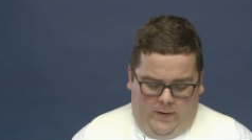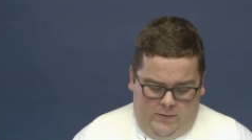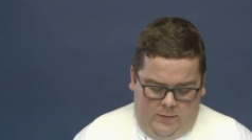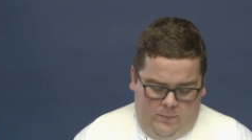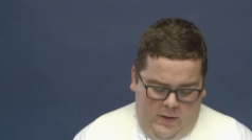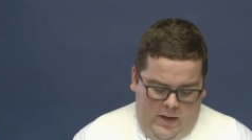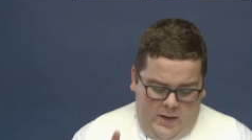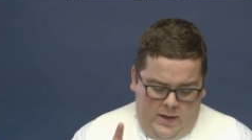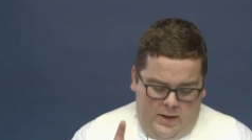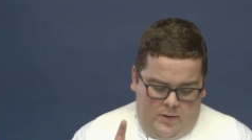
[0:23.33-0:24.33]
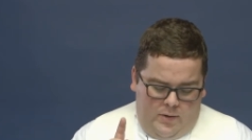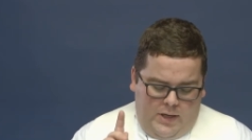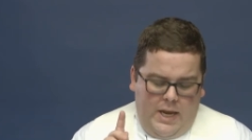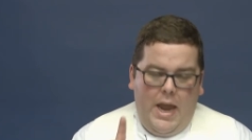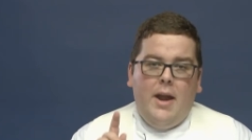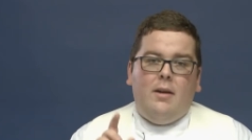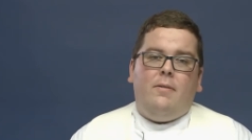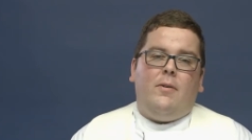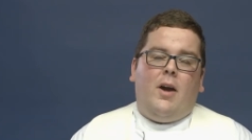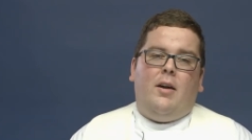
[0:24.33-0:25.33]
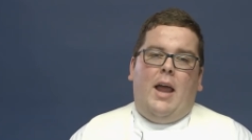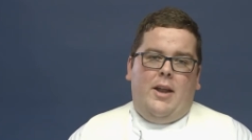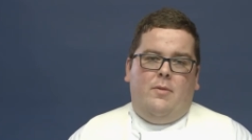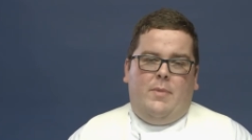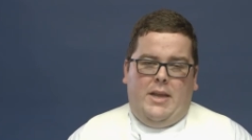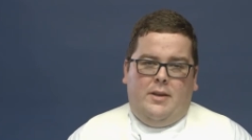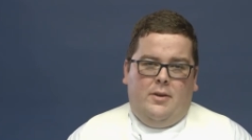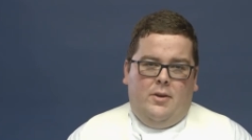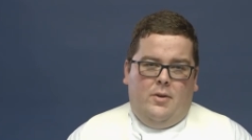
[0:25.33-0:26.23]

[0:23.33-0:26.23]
us to care for our enemy,